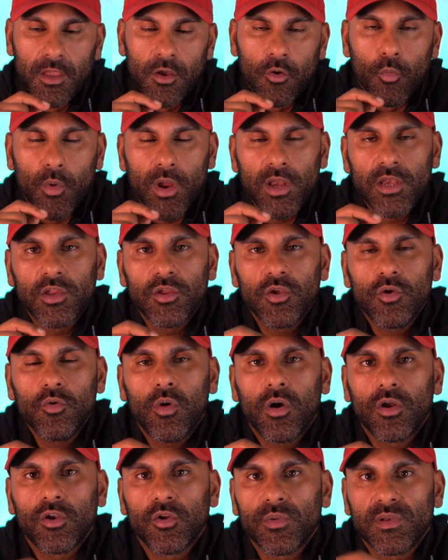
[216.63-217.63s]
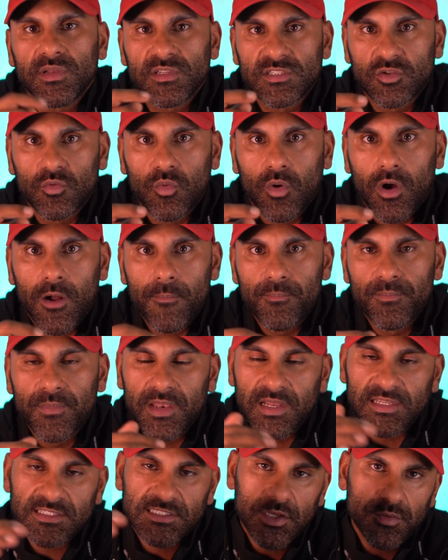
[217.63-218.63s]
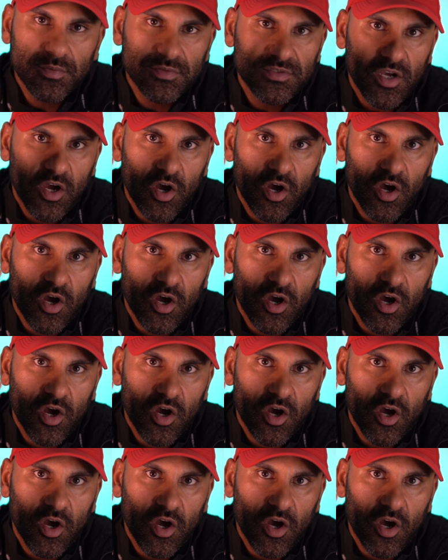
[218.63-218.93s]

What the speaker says: When you are doing a squat, let's say it's a